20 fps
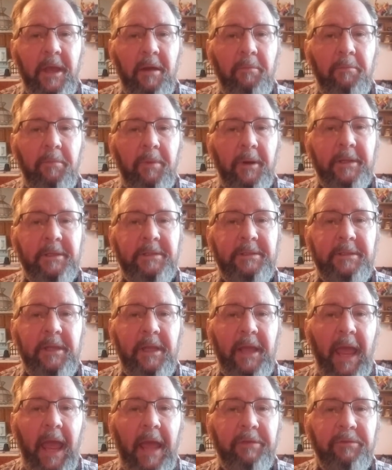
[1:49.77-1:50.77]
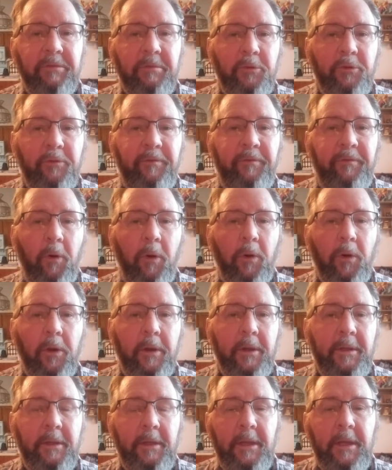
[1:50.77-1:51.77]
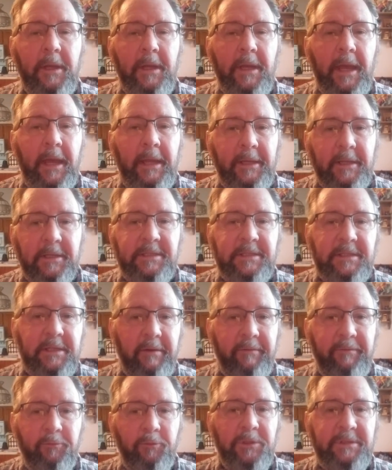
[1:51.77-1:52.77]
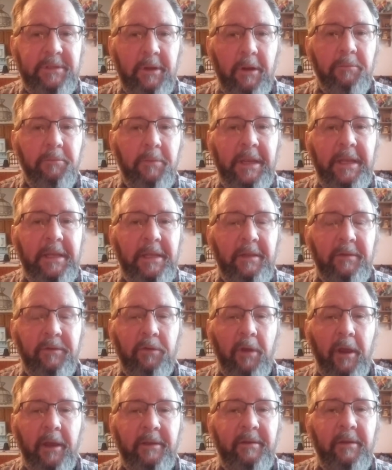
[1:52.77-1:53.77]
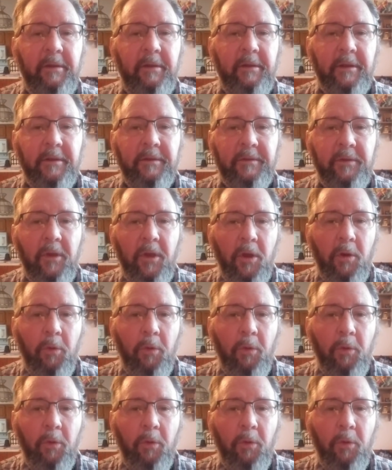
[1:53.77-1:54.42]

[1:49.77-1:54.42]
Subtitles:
But as we move forward and this stuff, we start meeting these criterias,